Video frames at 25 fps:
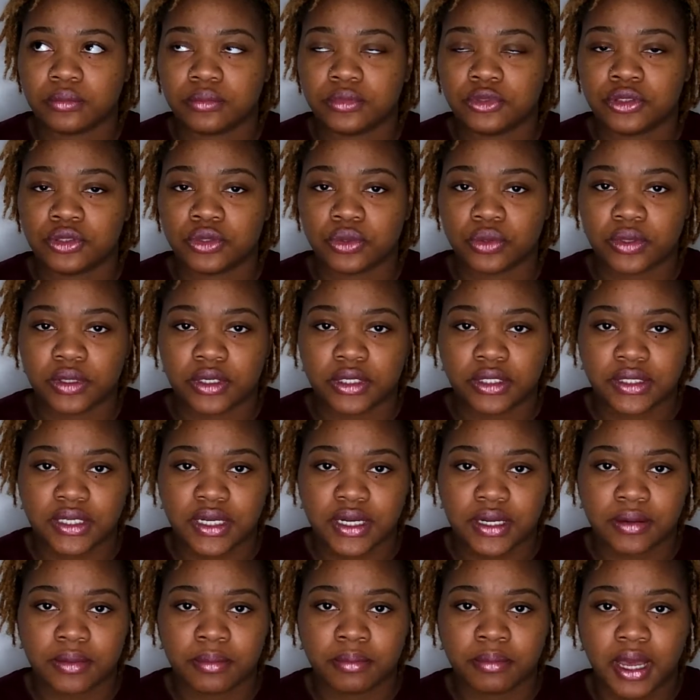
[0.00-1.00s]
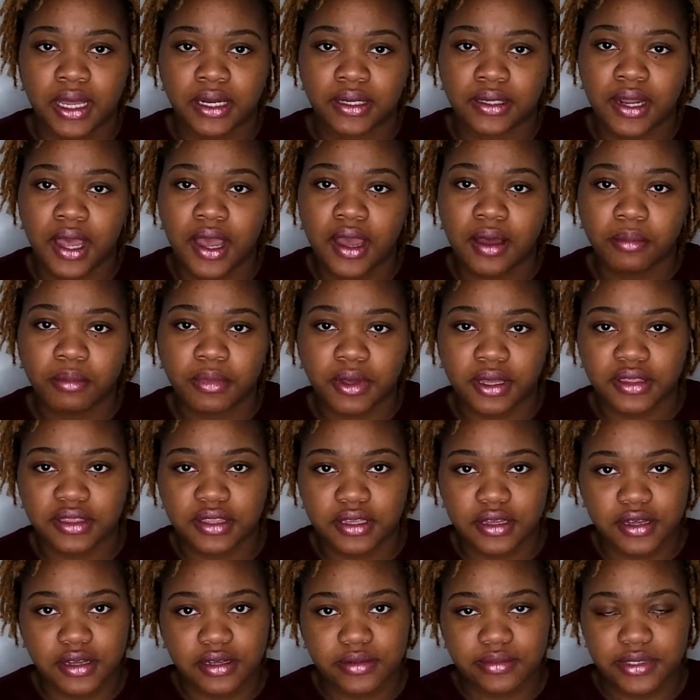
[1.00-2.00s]
during my 9-month
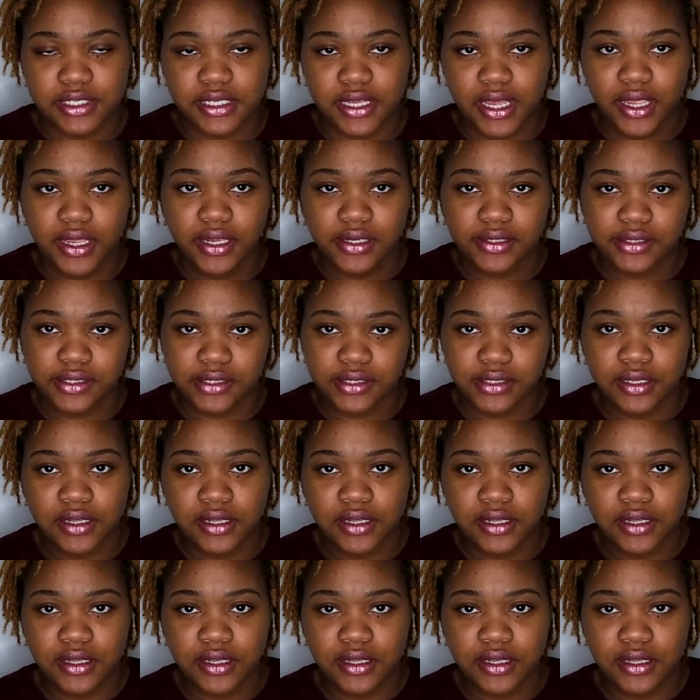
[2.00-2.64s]
update